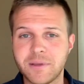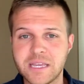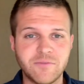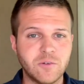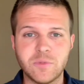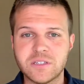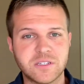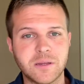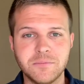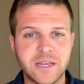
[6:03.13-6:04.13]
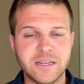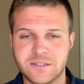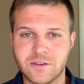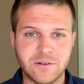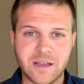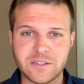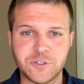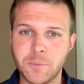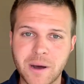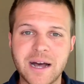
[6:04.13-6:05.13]
even when some days they're not
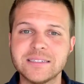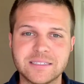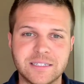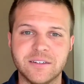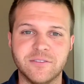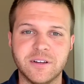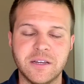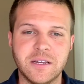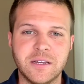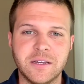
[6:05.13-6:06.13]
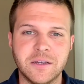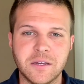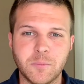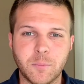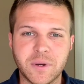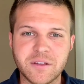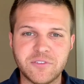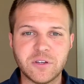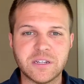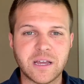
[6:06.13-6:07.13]
so positive. But if
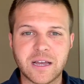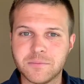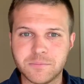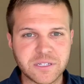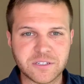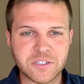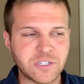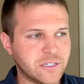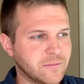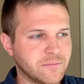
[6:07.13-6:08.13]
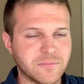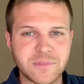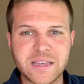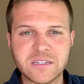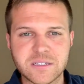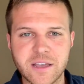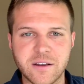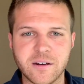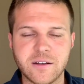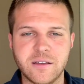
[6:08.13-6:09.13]
you cannot be such a
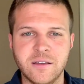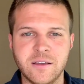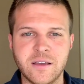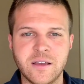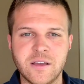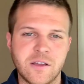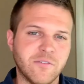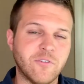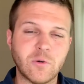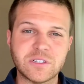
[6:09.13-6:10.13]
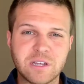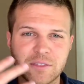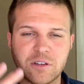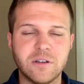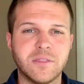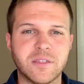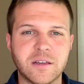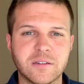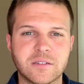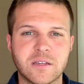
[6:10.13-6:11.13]
naysayer, focus on the good
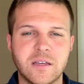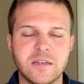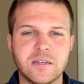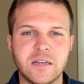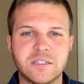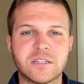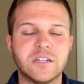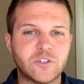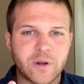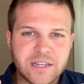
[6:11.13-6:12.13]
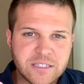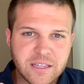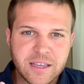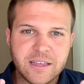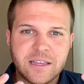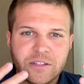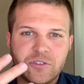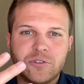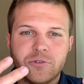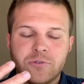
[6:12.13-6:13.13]
things, it's going to translate
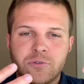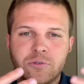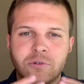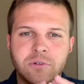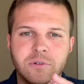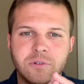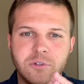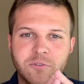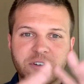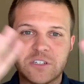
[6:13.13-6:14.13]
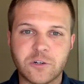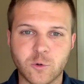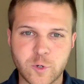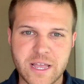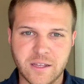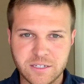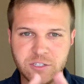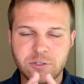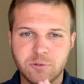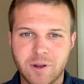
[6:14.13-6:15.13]
into your physical reality
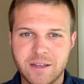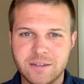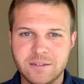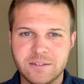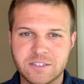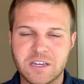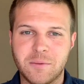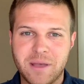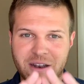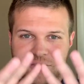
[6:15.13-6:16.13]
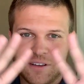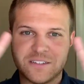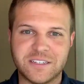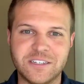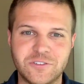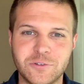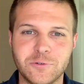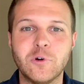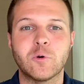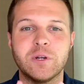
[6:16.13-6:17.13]
too, right? It's going to manifest into
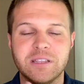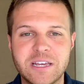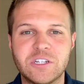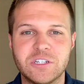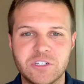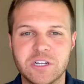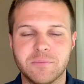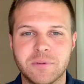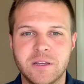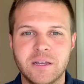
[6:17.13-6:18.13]
your relationship,